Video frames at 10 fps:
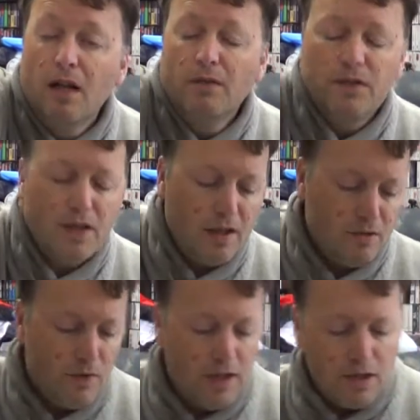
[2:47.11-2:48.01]
I've
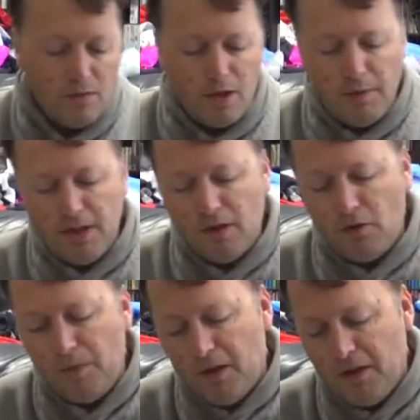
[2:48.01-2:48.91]
started reading this one.
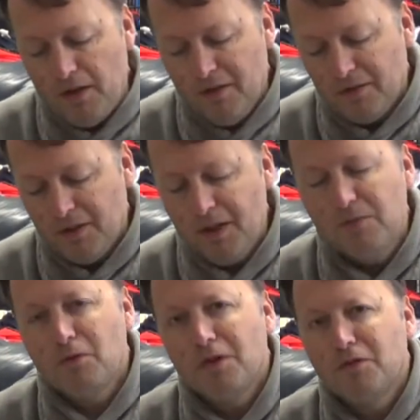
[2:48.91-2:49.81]
These
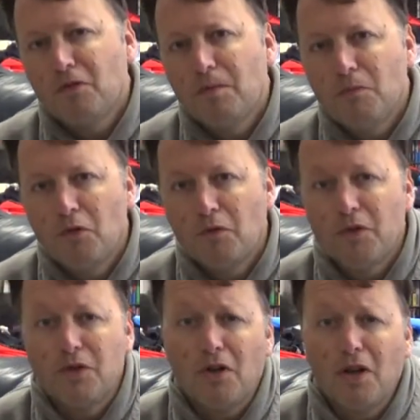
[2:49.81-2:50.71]
ones are a bit more of a
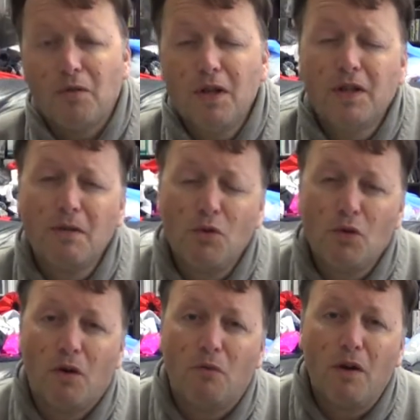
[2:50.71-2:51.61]
drier read. They're
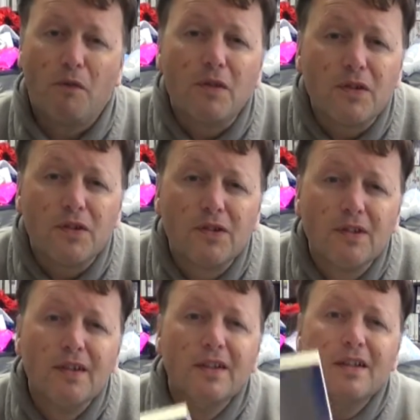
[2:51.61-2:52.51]
more a reference
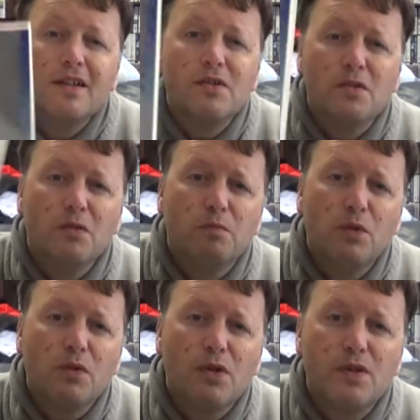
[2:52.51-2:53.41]
sort of
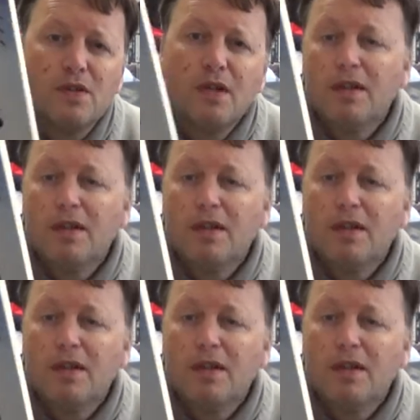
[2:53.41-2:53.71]
books.